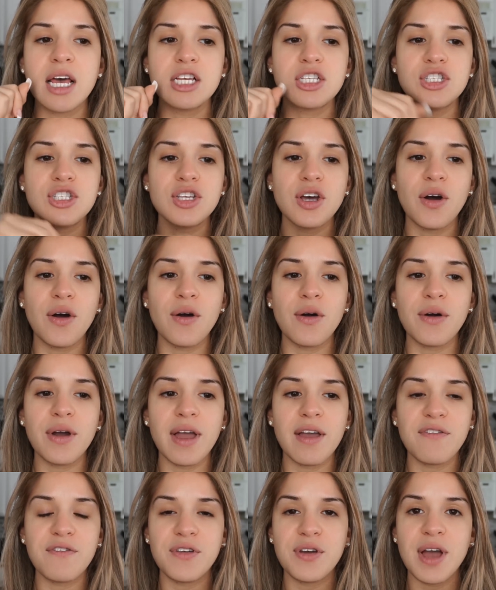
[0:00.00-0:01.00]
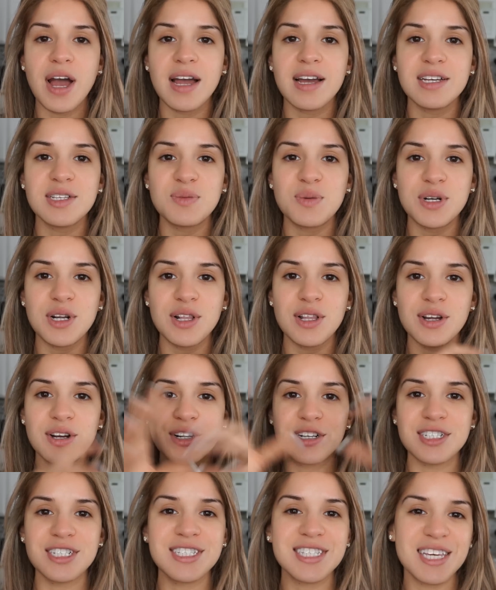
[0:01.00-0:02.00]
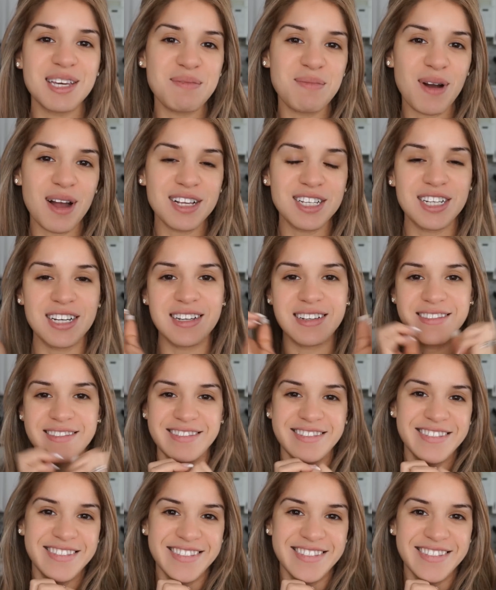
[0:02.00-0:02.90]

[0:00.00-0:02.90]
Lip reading: So if you guys wanna learn, just keep watching.